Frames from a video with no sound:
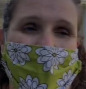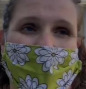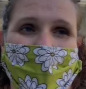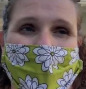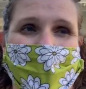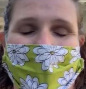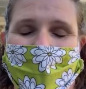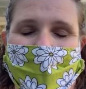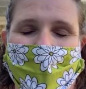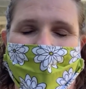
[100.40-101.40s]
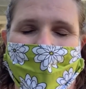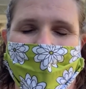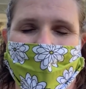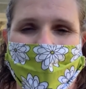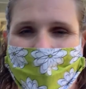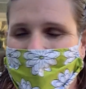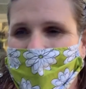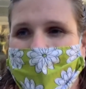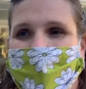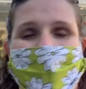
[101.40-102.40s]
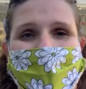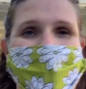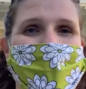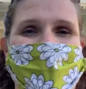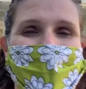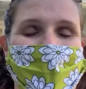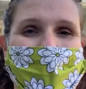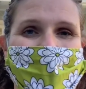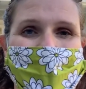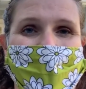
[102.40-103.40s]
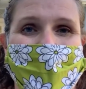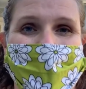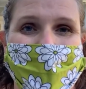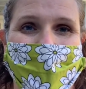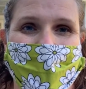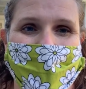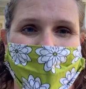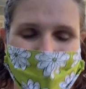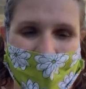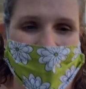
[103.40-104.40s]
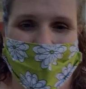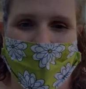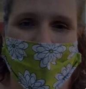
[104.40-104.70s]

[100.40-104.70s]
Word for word: has just an incredible amount of strength